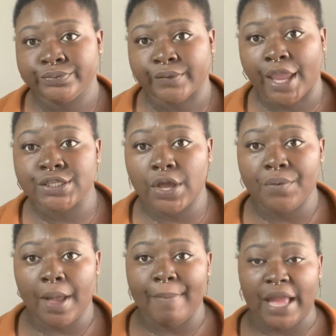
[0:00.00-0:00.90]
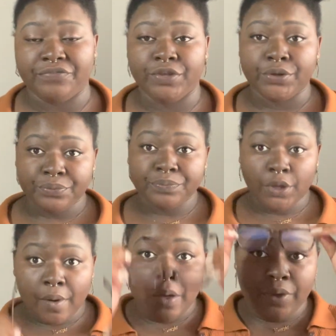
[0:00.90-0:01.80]
it's gonna come back for you.
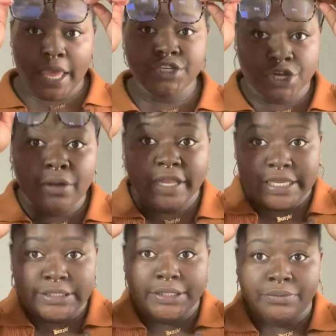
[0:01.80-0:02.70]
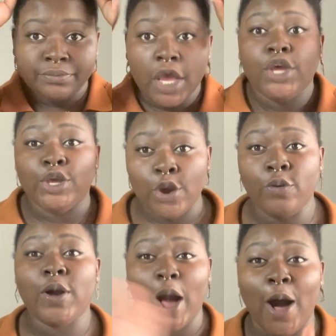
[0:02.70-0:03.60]
You won't get your lesson.
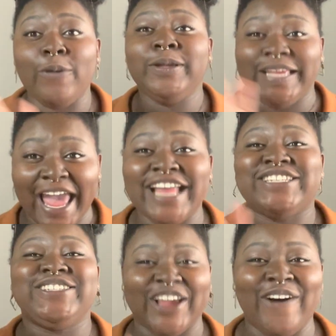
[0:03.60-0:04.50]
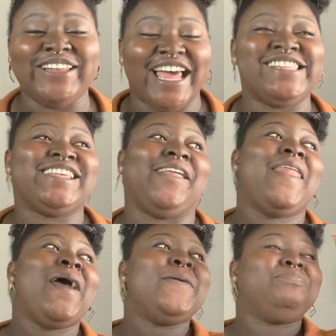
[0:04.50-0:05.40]
You gonna get your lesson,
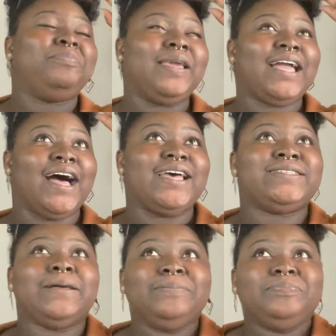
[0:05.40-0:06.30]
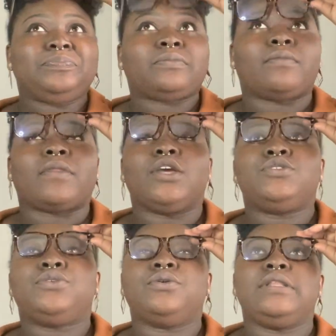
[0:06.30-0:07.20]
because
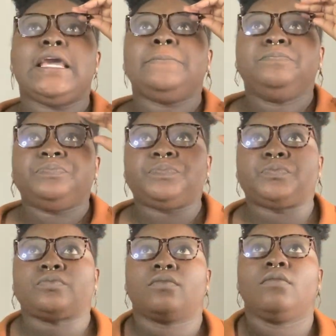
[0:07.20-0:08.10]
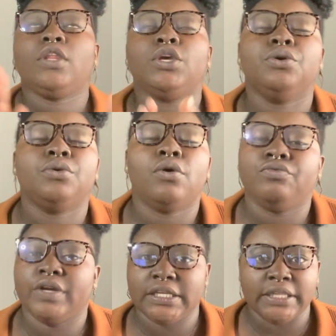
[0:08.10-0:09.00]
truly you don't
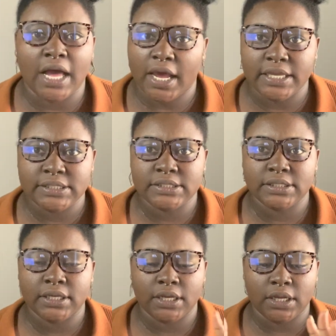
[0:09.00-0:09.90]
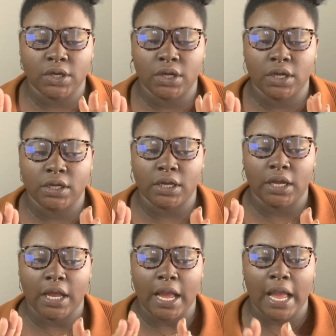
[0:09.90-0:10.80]
realize
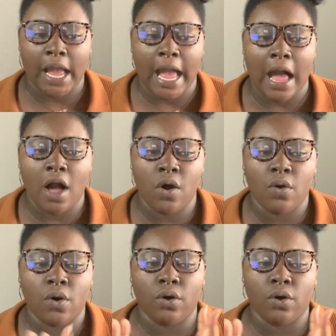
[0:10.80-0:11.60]
how